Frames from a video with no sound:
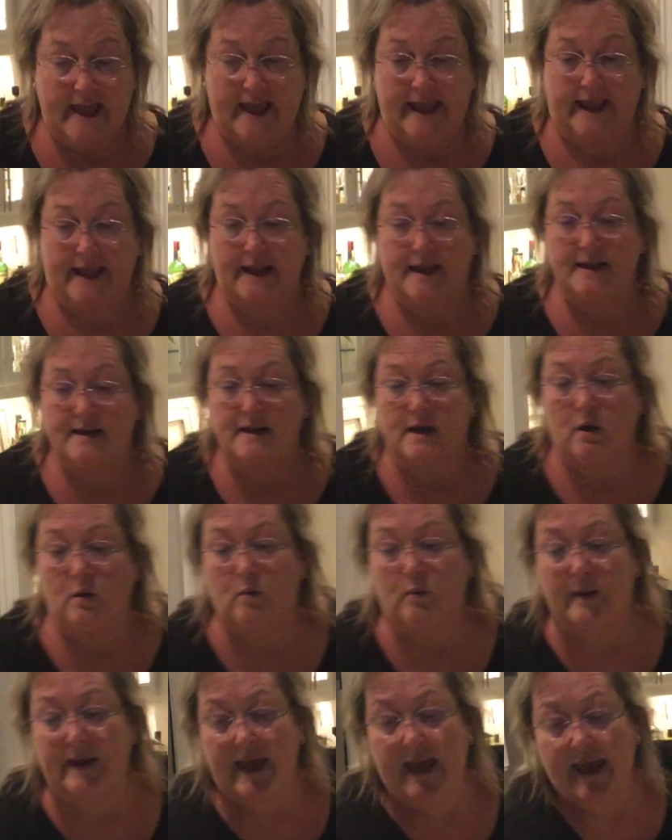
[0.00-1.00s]
and
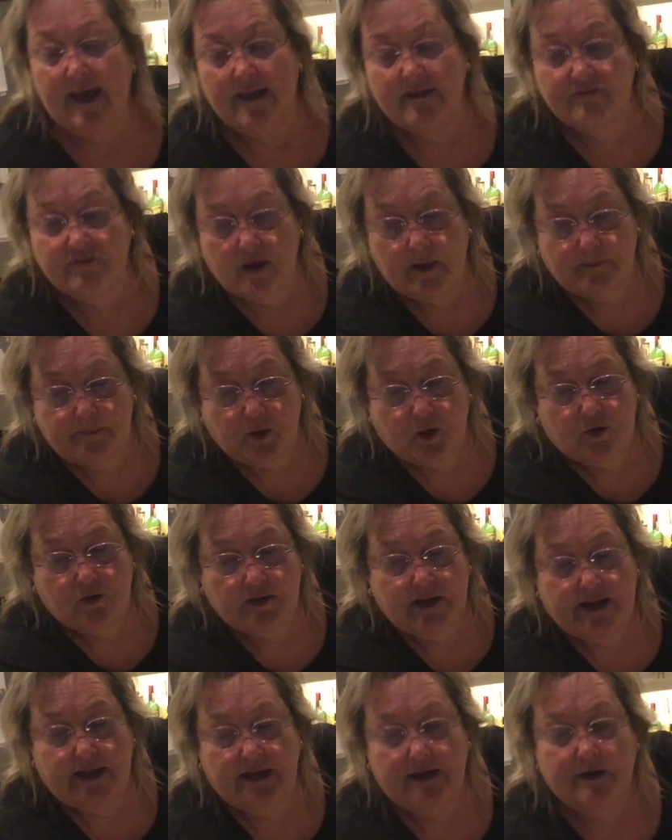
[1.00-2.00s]
we have a
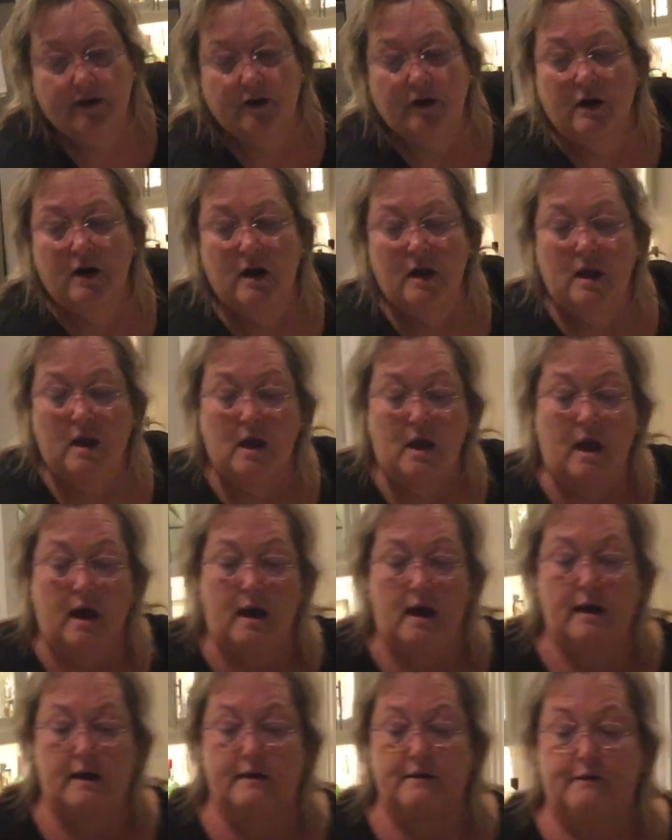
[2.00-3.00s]
bowl here
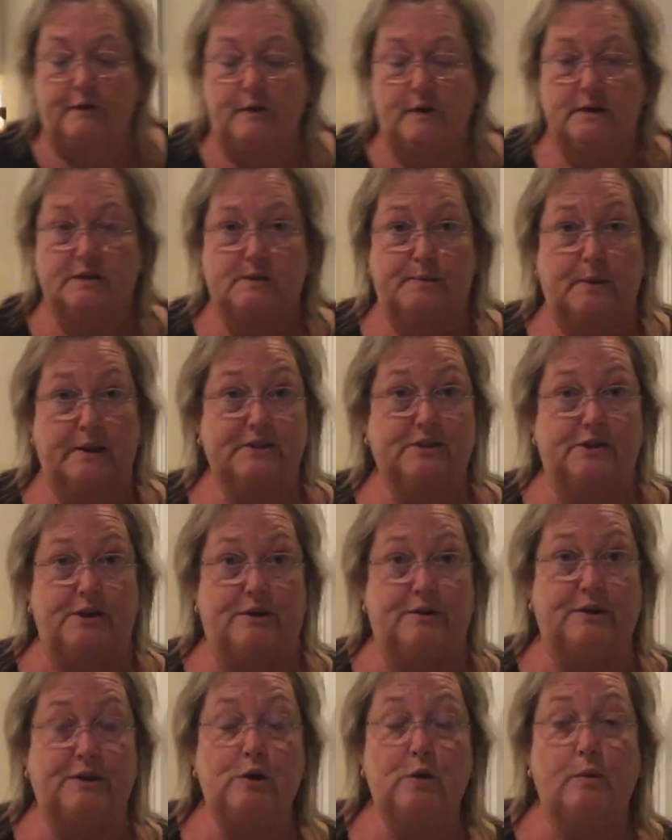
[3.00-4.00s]
of espresso.
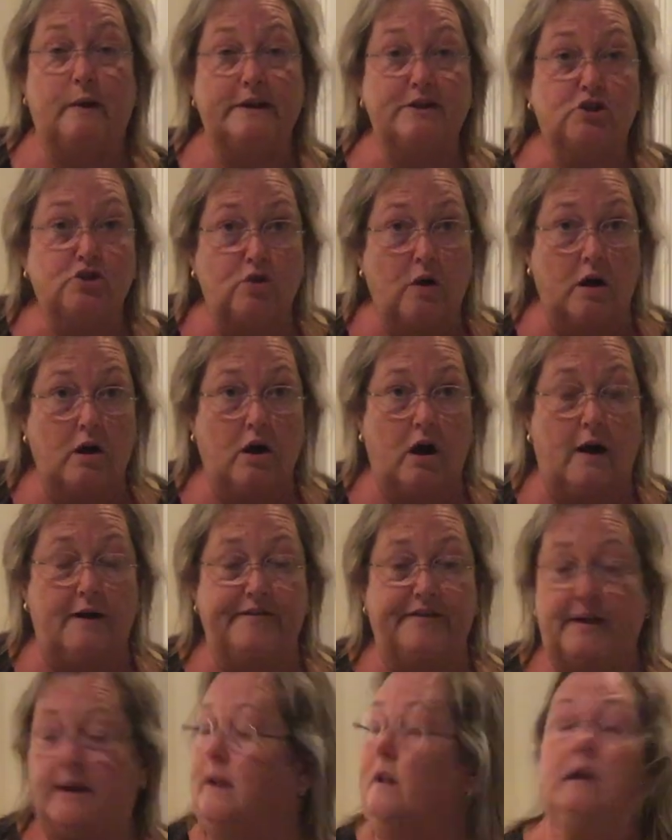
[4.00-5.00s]
You want strong
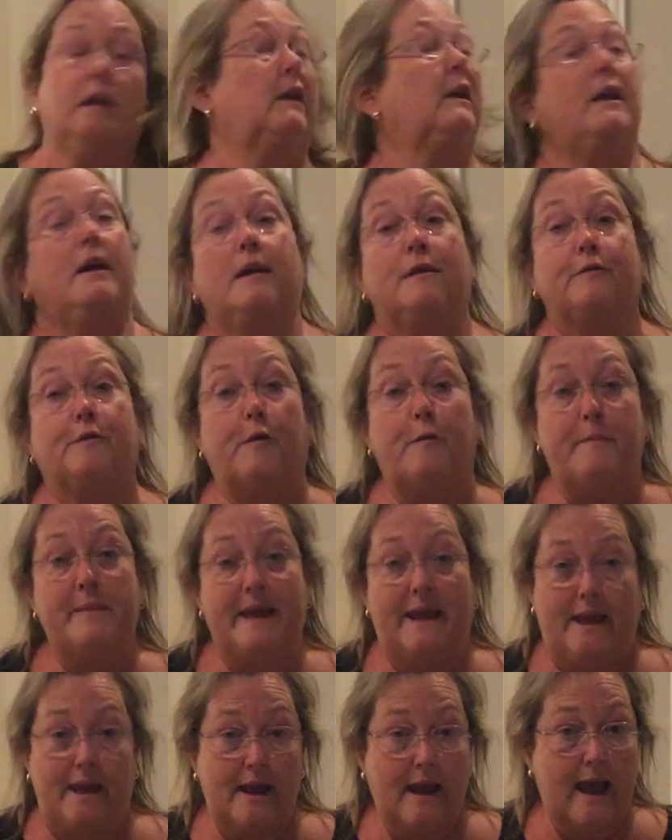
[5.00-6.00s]
coffee. For
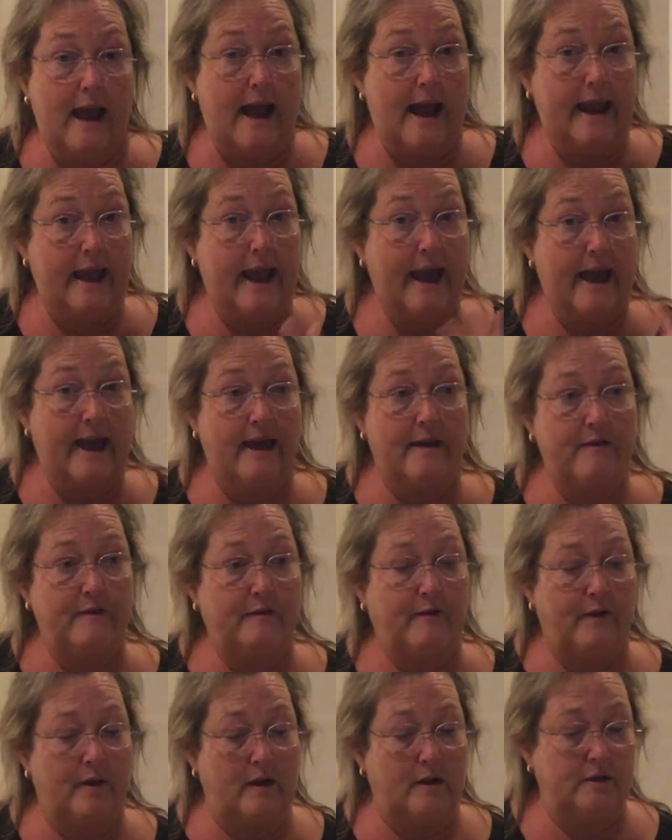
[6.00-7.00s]
me, I
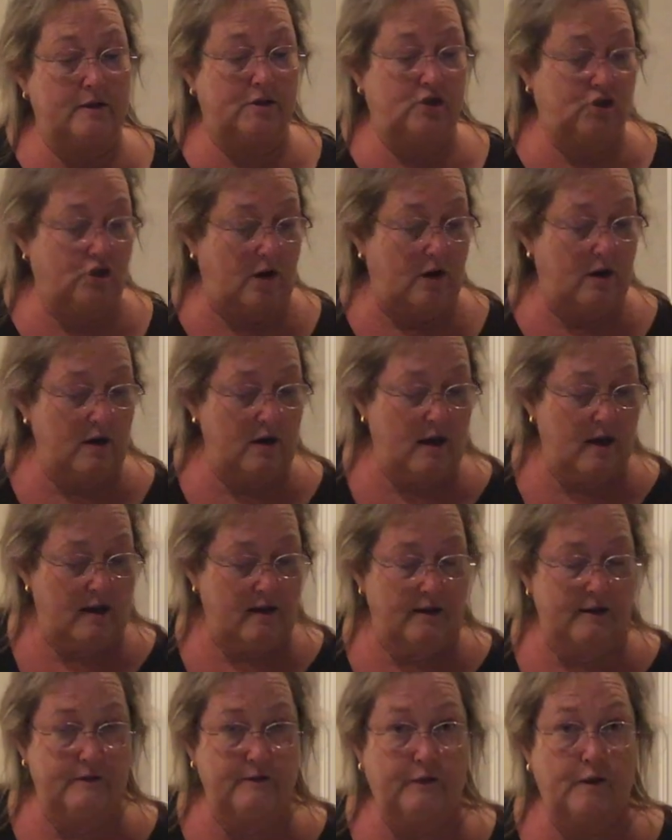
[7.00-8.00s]
have a jar
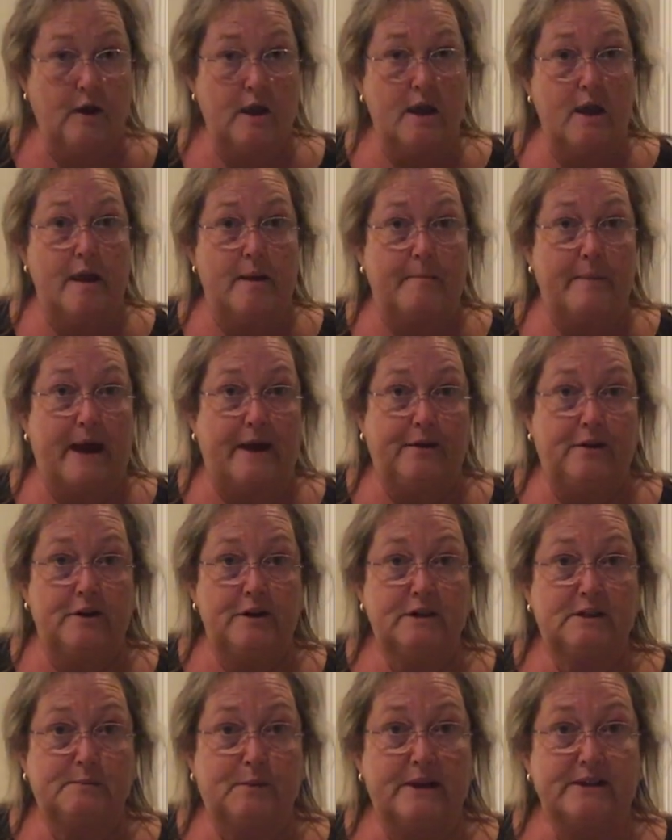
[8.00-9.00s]
of powdered
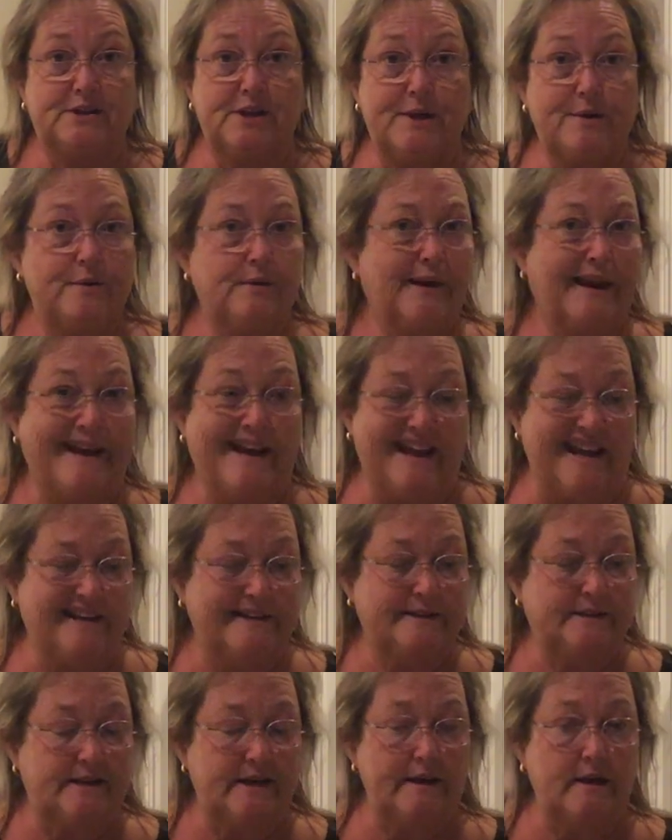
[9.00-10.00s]
espresso, like
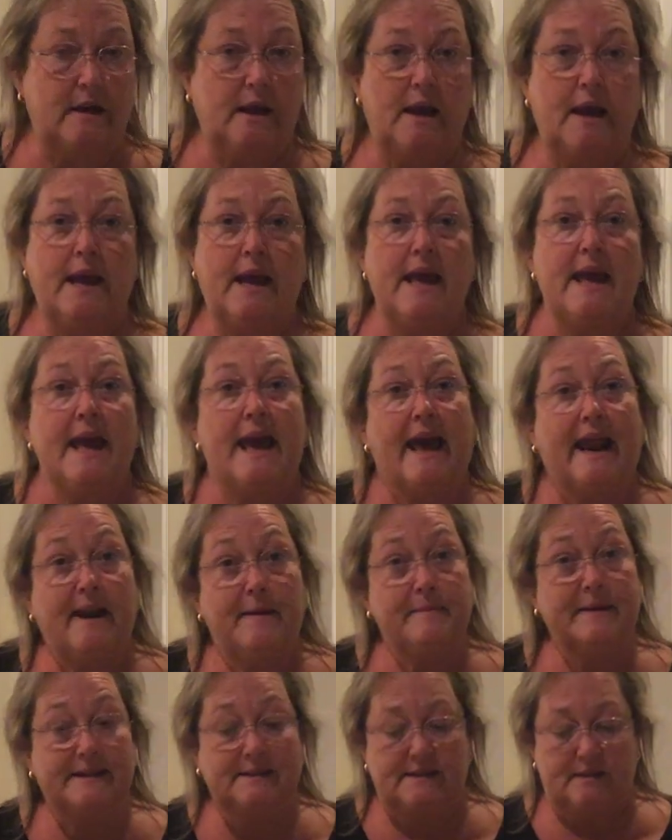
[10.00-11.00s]
instant, and I
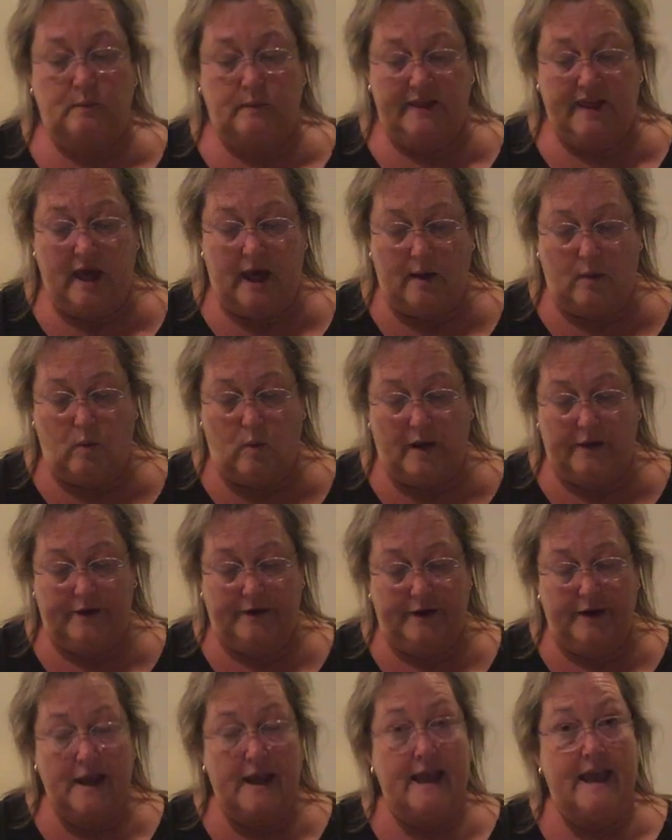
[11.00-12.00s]
mixed it with hot
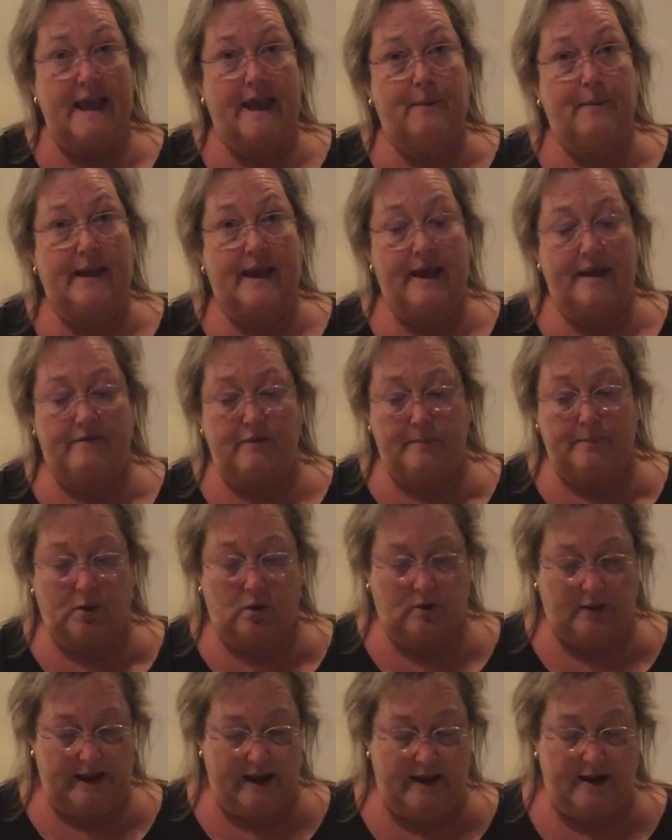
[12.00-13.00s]
water, and we have a
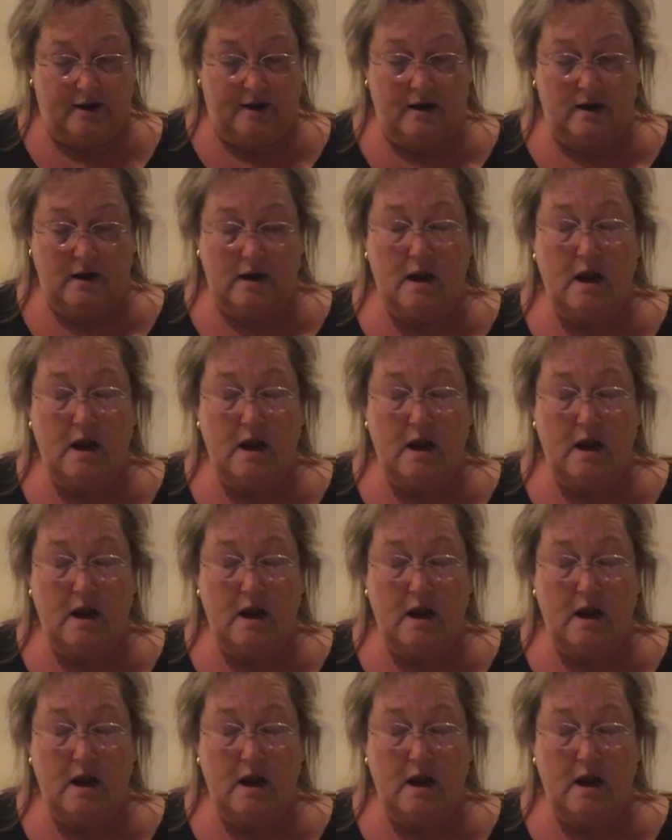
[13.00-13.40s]
bowl here.